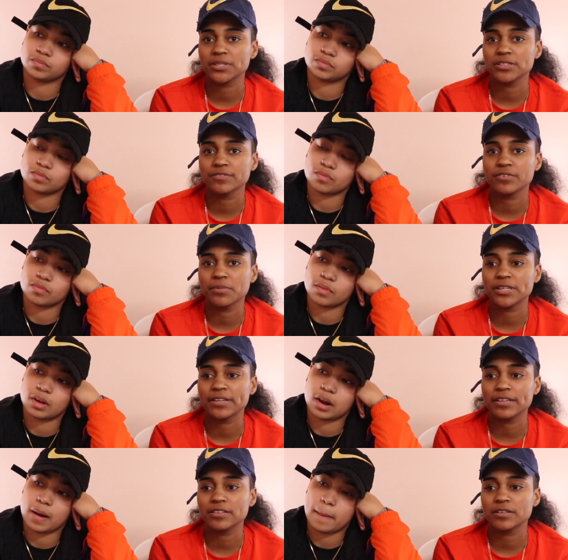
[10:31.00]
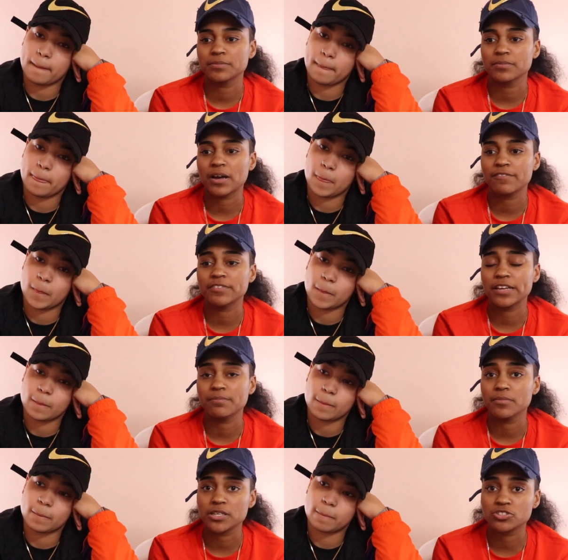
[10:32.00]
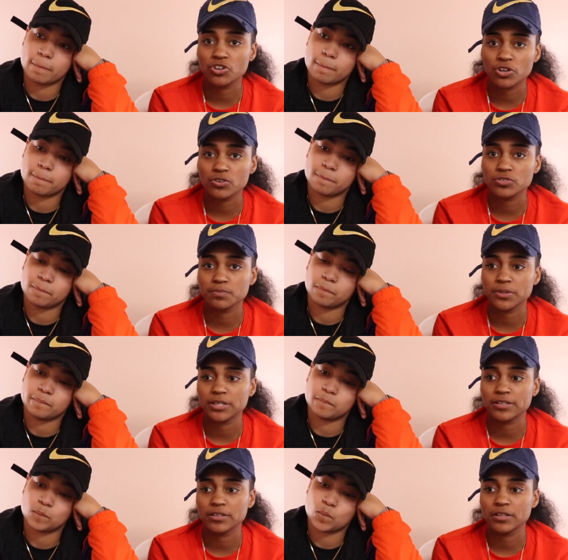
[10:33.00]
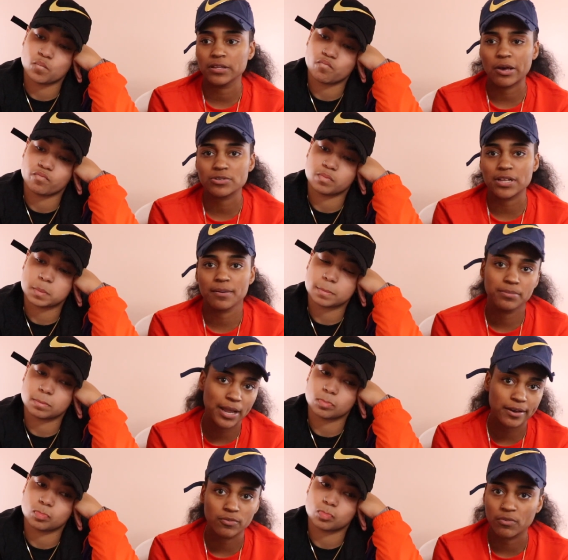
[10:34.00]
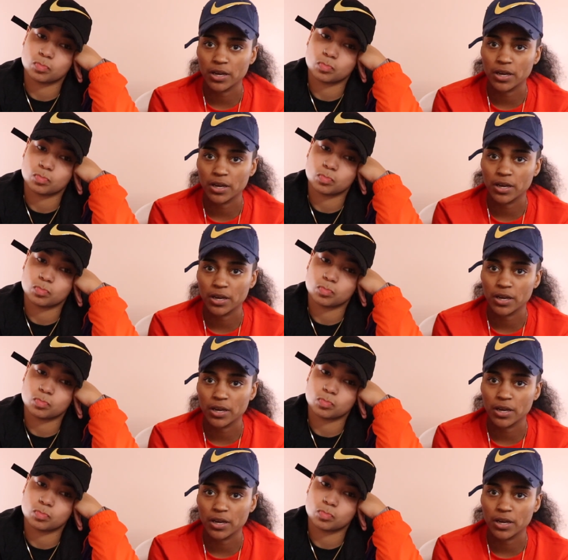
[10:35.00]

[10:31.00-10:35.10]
Speaker 1: me for me to date them. I've dated mixed girls, but that was like black and